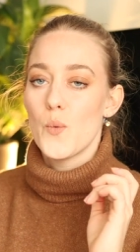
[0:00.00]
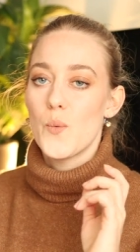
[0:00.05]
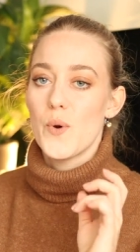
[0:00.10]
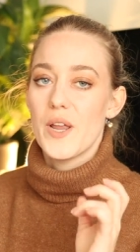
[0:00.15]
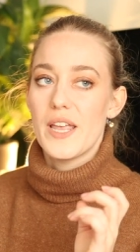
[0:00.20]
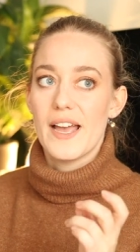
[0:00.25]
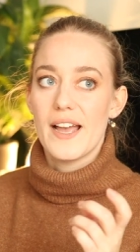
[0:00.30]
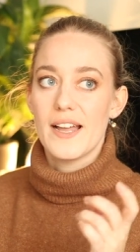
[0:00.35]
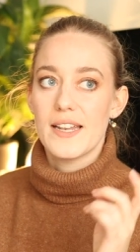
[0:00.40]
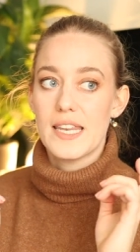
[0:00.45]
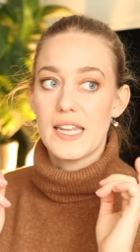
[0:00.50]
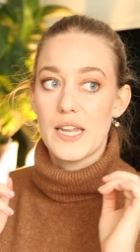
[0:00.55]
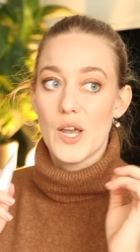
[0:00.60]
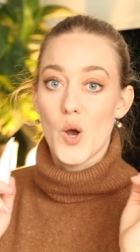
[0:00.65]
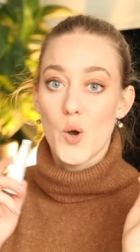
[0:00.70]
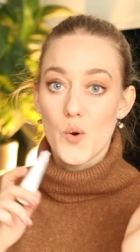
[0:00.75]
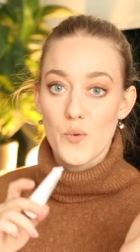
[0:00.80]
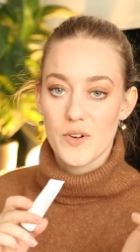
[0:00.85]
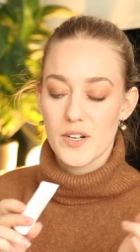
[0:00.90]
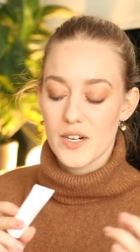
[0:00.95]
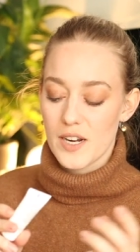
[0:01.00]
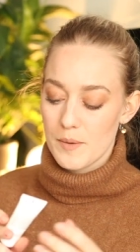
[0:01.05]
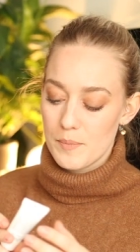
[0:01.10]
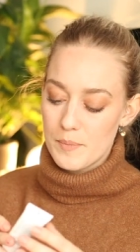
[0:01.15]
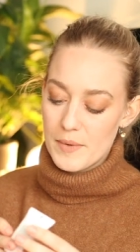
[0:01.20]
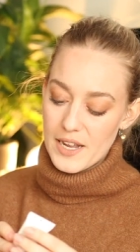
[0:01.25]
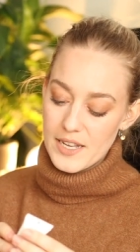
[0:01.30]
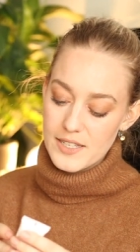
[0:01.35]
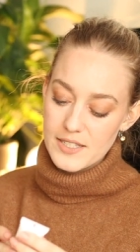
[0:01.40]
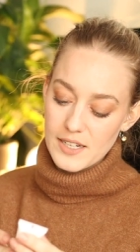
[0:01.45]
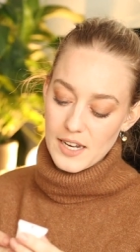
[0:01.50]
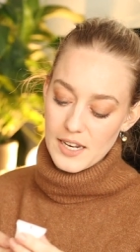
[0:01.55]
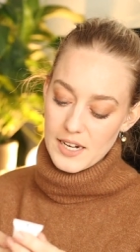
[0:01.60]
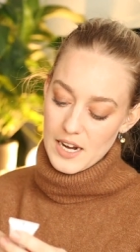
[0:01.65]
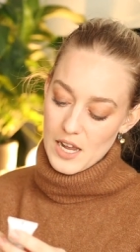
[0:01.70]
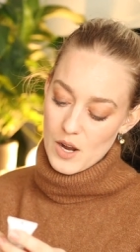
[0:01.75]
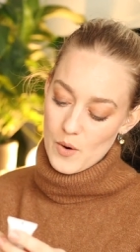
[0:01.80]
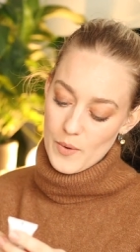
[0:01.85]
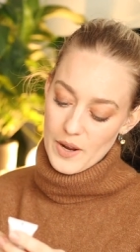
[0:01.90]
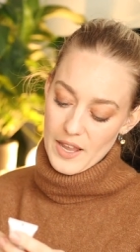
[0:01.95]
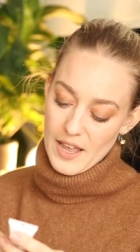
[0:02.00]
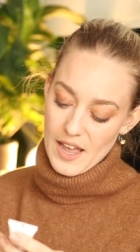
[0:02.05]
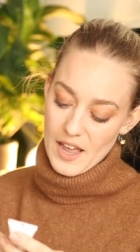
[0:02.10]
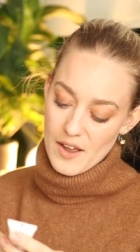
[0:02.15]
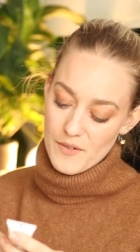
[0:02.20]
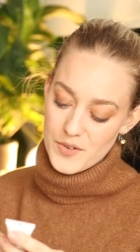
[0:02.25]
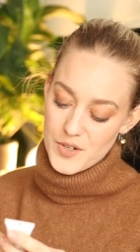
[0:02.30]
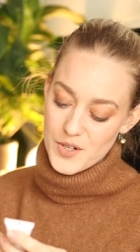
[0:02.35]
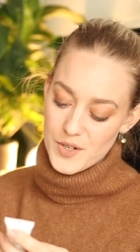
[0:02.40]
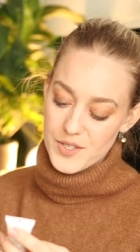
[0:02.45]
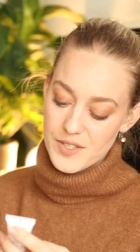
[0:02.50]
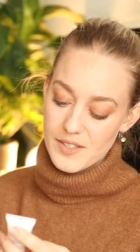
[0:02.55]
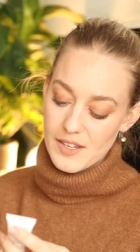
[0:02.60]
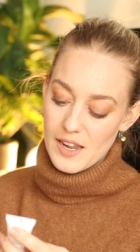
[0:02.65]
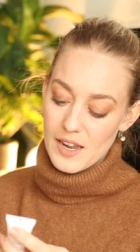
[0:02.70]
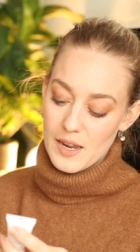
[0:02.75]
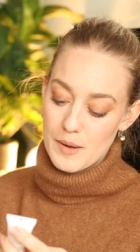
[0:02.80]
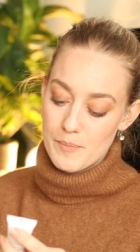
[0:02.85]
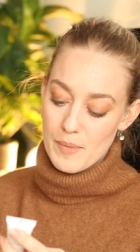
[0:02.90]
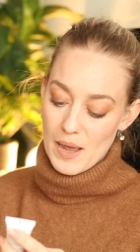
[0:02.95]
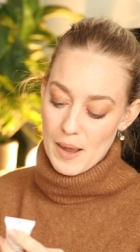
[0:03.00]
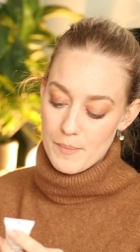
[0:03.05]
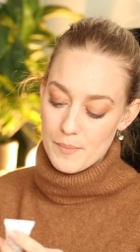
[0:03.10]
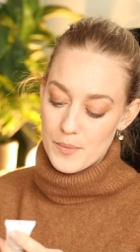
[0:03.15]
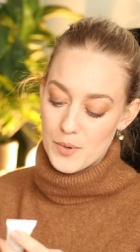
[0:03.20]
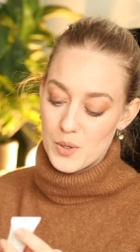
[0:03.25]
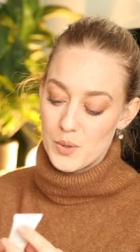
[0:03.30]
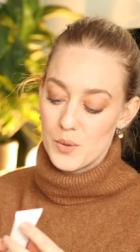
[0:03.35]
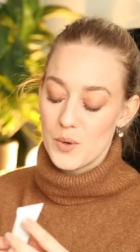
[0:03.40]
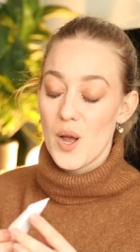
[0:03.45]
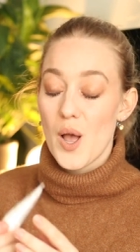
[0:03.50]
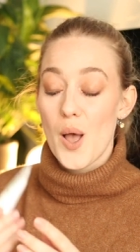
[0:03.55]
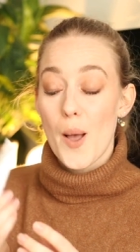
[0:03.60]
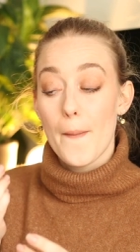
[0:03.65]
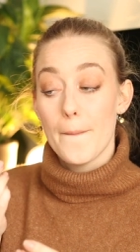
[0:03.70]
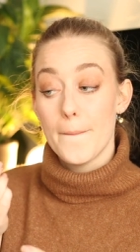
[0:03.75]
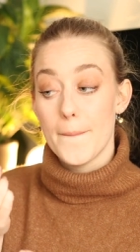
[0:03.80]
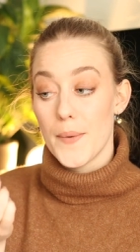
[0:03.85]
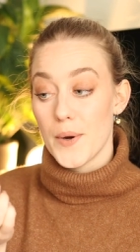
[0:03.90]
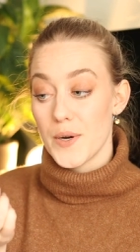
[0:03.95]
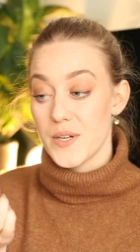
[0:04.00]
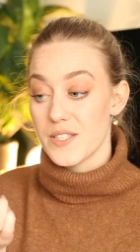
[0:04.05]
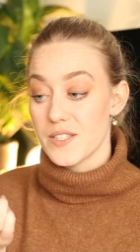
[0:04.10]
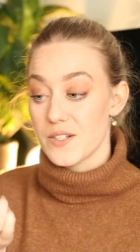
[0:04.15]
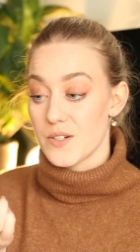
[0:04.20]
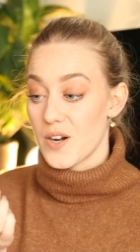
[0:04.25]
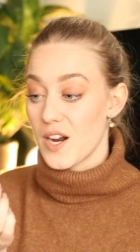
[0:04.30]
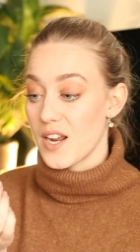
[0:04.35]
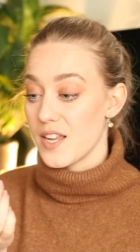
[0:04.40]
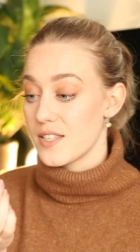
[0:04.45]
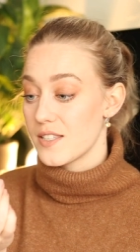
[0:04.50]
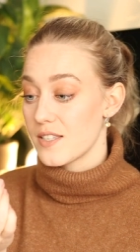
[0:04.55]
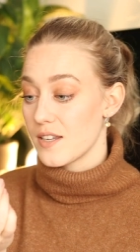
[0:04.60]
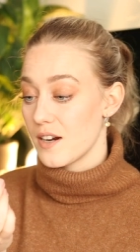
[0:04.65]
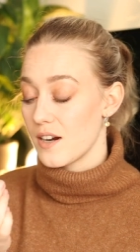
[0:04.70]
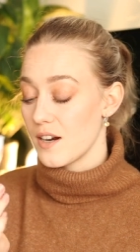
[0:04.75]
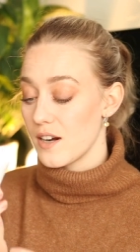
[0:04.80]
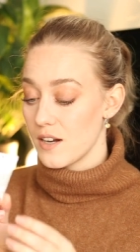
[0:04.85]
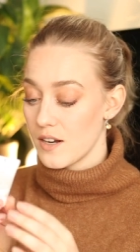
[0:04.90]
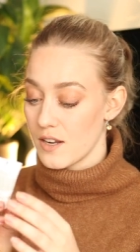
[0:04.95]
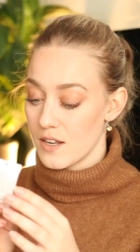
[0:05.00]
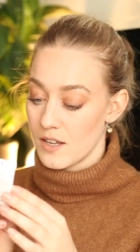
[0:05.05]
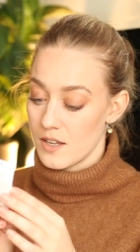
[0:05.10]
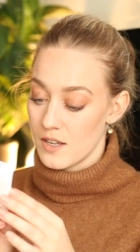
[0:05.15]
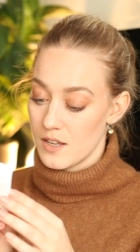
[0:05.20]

we had the overnight mask, and now we have just a bamboo moisturizer.